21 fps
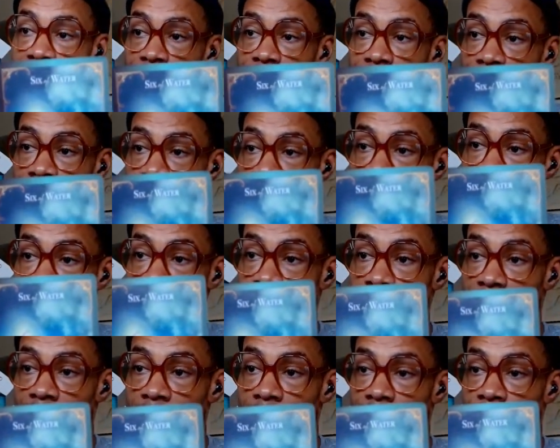You are,
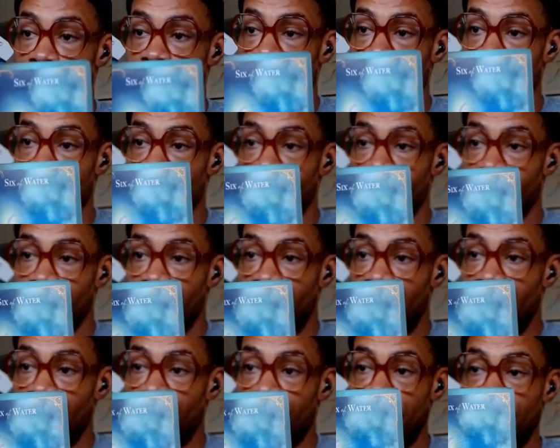and you're getting
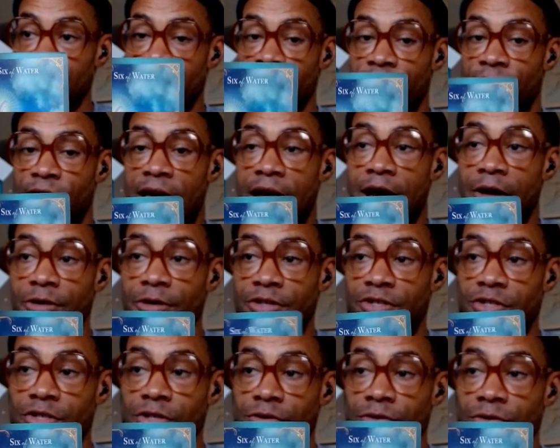your flowers too,
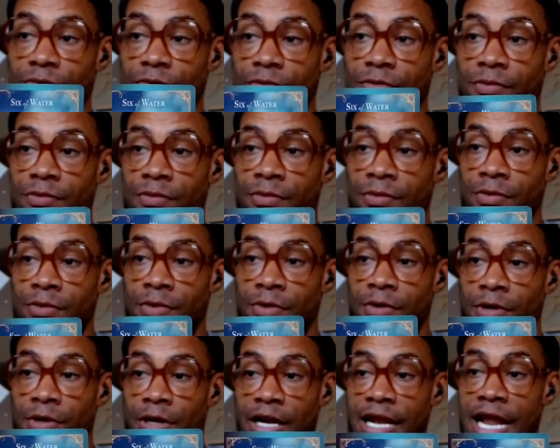and
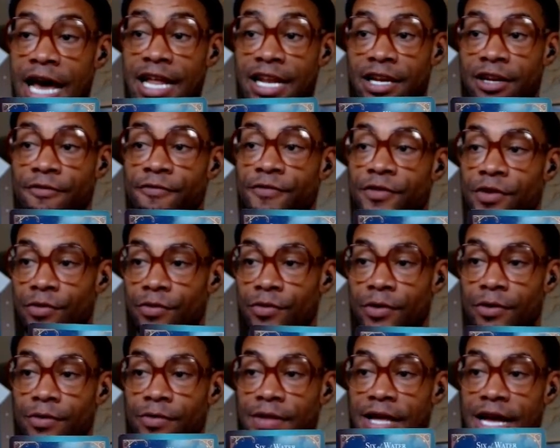not at a funeral.
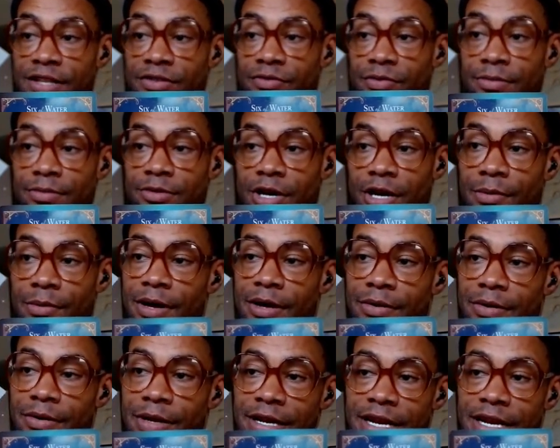That's what I'm talking about.
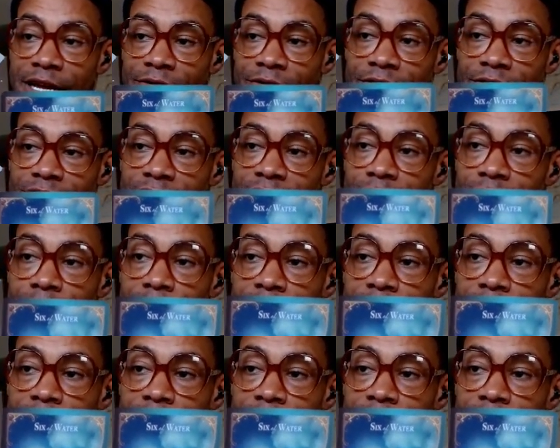Nails are still buffed.